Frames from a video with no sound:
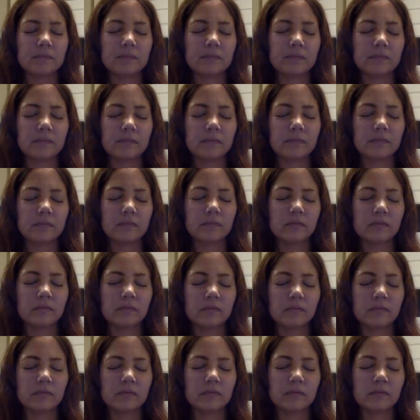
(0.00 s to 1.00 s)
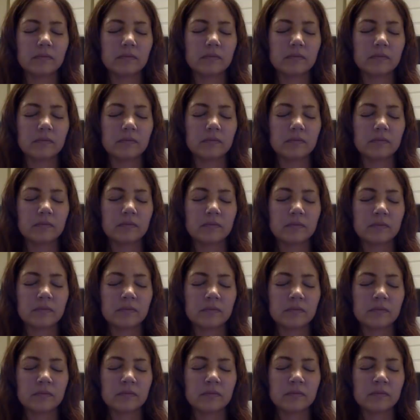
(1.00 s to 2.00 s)

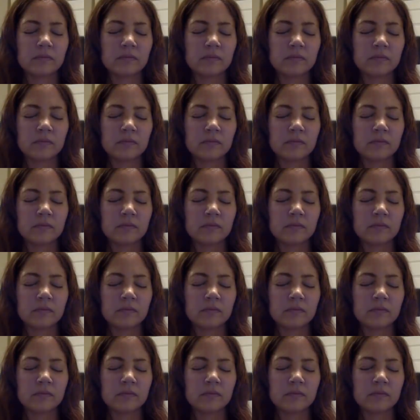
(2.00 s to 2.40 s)
(no one is talking)